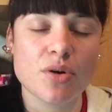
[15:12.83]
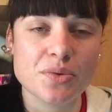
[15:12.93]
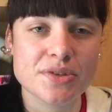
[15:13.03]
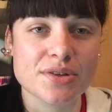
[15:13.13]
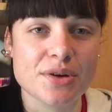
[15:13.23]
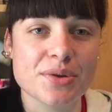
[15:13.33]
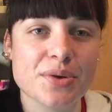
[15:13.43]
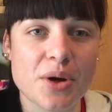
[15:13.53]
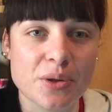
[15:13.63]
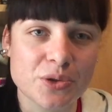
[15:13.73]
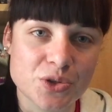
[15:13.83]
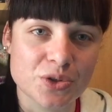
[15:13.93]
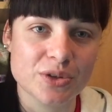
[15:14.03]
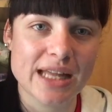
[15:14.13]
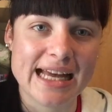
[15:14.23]
but also the
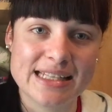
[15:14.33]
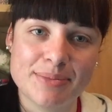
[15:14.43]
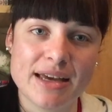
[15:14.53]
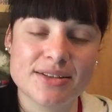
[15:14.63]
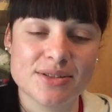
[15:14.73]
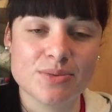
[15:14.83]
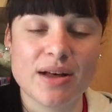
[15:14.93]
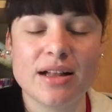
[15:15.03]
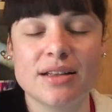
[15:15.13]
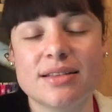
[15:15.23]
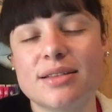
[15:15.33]
cultural aspect as well.